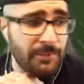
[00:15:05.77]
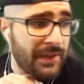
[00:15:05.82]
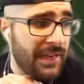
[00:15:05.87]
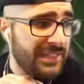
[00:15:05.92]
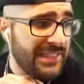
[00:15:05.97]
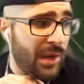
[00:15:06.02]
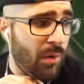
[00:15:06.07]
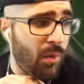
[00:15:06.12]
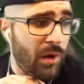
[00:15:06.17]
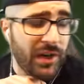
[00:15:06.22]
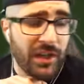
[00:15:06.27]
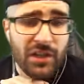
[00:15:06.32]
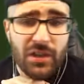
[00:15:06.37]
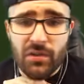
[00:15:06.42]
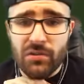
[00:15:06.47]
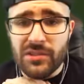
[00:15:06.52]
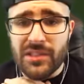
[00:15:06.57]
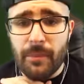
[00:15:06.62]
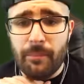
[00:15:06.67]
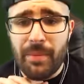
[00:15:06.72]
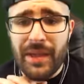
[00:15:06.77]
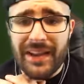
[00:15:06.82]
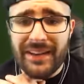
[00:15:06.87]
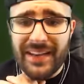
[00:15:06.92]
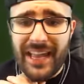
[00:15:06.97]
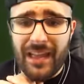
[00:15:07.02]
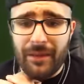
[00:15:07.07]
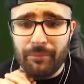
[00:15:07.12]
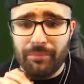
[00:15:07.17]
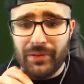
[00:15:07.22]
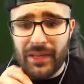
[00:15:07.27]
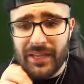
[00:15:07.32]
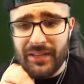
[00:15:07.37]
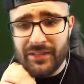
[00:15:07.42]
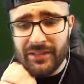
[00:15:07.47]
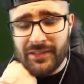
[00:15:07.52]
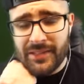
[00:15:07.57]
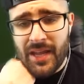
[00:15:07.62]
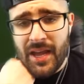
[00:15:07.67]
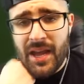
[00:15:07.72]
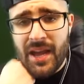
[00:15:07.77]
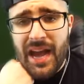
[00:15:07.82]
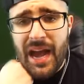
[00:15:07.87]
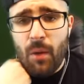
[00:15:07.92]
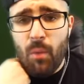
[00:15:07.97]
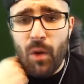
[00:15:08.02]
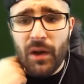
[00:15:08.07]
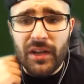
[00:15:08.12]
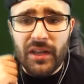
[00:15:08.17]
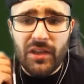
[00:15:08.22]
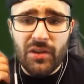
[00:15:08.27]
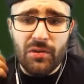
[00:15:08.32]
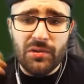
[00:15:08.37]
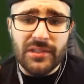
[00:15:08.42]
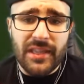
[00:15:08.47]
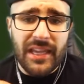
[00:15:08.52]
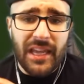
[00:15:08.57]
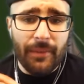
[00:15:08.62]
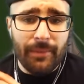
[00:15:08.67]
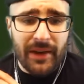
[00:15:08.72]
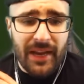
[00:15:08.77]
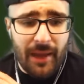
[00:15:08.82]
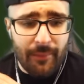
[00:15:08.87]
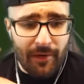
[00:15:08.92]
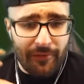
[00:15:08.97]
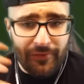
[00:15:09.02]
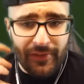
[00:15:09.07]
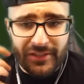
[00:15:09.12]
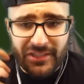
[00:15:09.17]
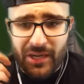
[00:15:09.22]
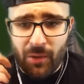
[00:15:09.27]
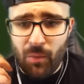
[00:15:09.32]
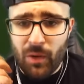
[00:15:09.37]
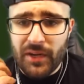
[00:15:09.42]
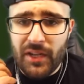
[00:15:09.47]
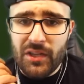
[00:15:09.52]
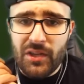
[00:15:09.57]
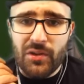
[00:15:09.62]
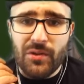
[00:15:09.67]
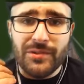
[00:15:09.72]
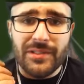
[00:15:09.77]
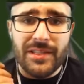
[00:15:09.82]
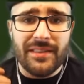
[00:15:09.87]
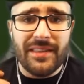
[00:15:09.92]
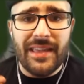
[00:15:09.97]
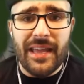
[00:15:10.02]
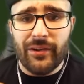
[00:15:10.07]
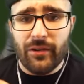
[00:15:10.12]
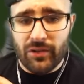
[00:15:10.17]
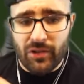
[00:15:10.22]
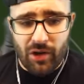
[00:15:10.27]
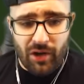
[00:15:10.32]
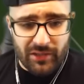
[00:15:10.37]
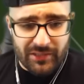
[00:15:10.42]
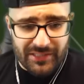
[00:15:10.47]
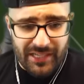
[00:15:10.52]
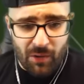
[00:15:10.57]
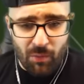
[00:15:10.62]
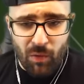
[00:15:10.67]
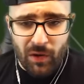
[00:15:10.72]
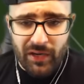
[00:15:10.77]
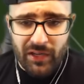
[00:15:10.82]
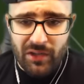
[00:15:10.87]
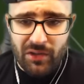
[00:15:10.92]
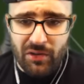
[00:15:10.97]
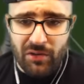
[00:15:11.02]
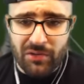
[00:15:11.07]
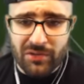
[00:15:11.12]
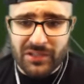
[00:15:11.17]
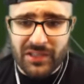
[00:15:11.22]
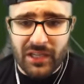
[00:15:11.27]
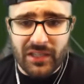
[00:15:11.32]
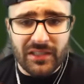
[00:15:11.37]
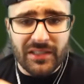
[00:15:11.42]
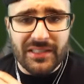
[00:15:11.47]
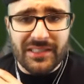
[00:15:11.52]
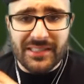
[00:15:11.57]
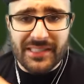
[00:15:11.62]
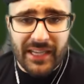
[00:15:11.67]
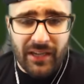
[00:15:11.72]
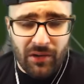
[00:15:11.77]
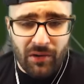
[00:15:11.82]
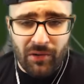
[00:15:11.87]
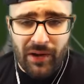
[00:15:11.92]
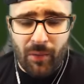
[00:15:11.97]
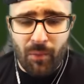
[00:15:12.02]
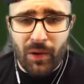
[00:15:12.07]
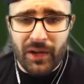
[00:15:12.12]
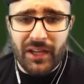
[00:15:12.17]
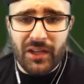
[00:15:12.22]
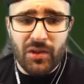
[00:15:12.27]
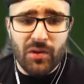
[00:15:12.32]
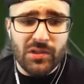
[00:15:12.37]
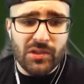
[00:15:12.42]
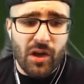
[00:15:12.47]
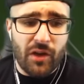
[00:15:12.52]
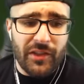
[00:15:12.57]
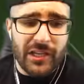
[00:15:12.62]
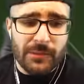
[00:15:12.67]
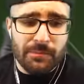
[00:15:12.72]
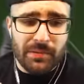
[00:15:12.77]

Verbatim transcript: because I want to use the big name players. I want to use the Ibrahimovic. I want to use the Diego Costa. I want to use the Ozil. I want to use all these